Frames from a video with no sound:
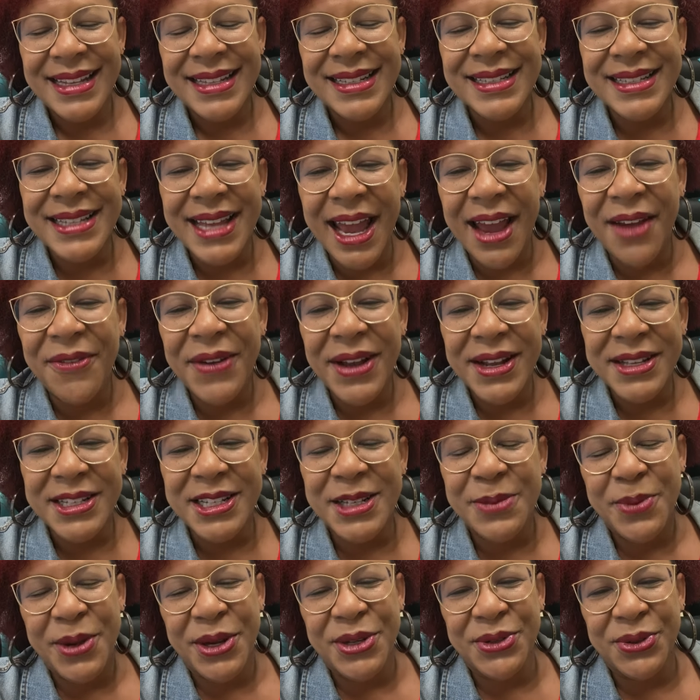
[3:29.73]
Staff has a
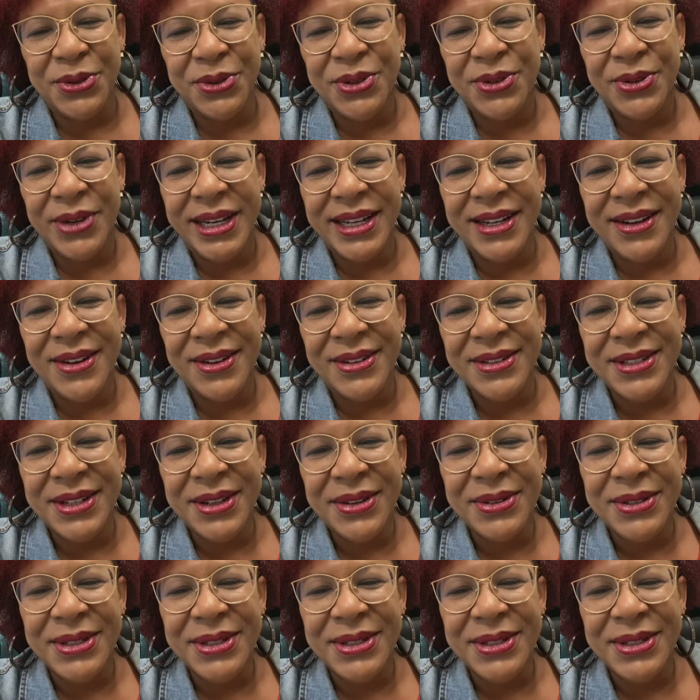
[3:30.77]
special treat also.